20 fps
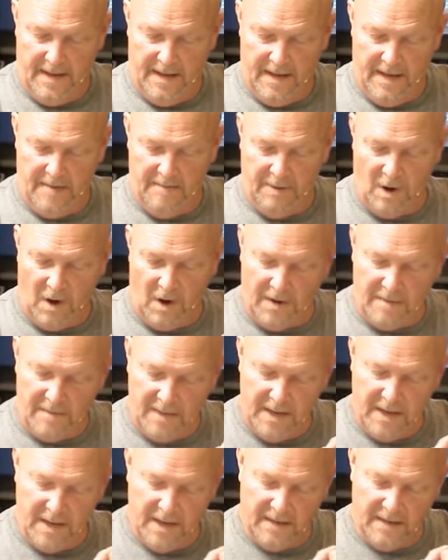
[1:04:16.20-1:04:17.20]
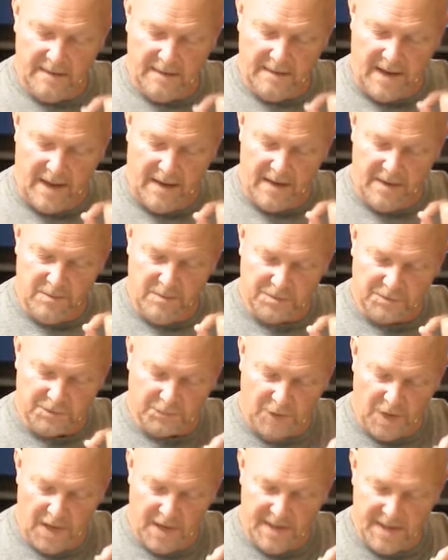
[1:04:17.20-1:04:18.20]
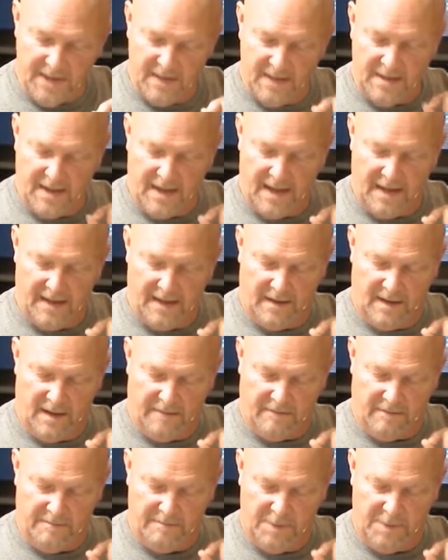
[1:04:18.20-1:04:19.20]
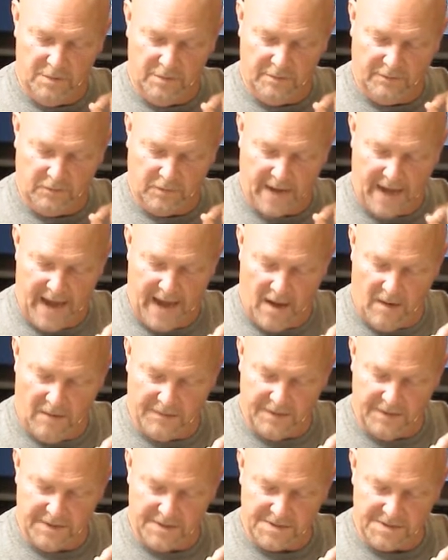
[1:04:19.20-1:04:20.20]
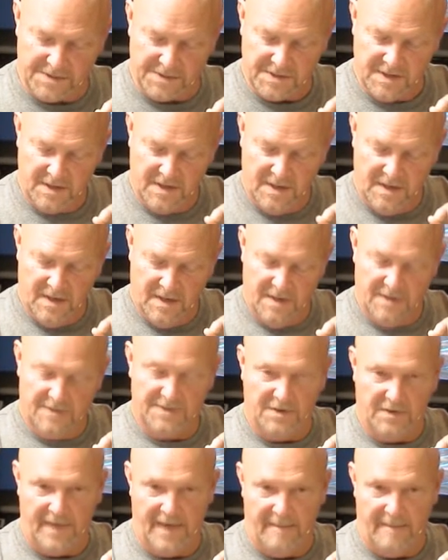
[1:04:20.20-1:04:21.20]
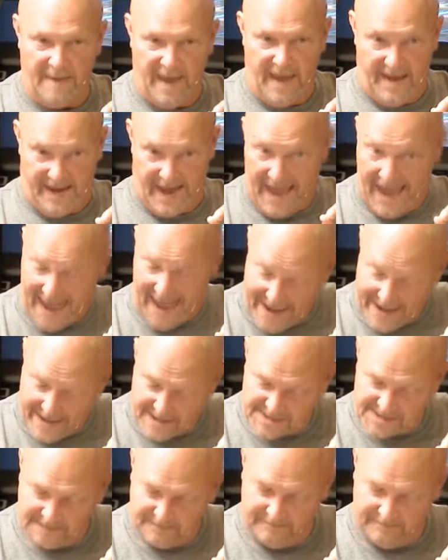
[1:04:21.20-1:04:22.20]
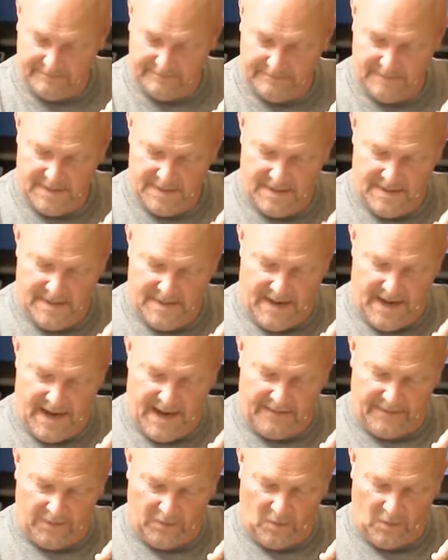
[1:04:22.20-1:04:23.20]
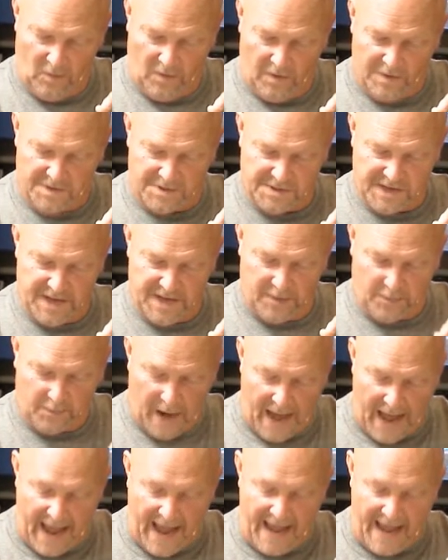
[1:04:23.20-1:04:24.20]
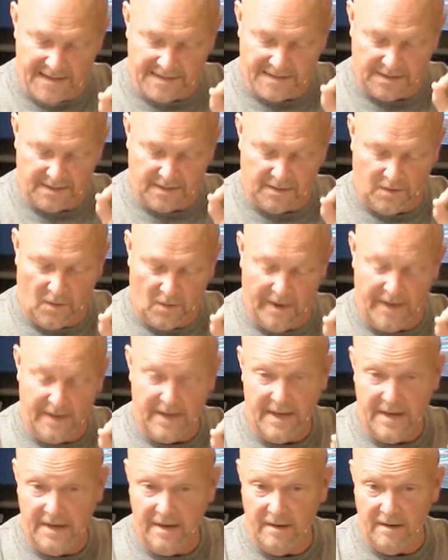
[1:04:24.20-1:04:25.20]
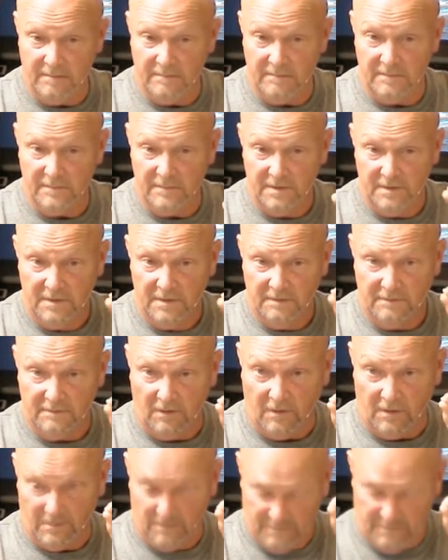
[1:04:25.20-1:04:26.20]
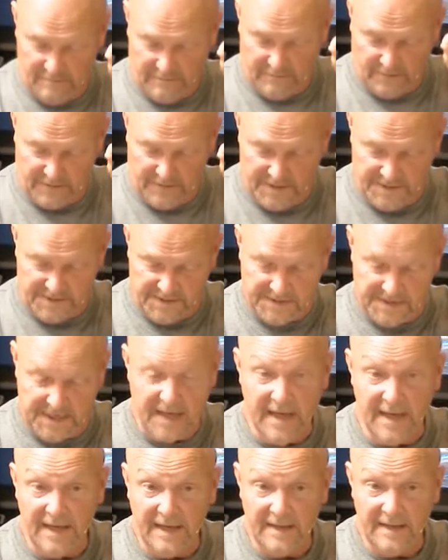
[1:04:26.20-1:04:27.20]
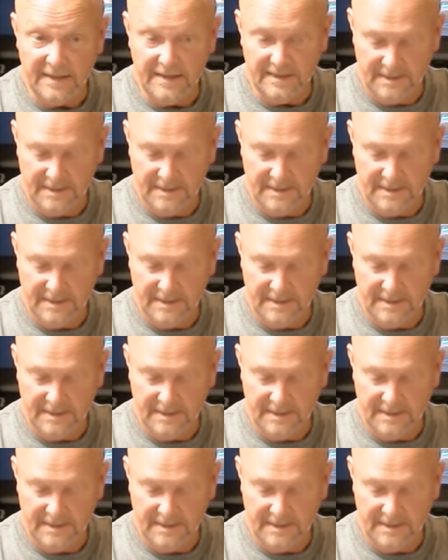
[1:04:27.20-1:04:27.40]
He brought him in. Now, he was ruddy and of a beautiful countenance, so that, and handsome and the Lord said, Arise and anoint him, for, for this is he.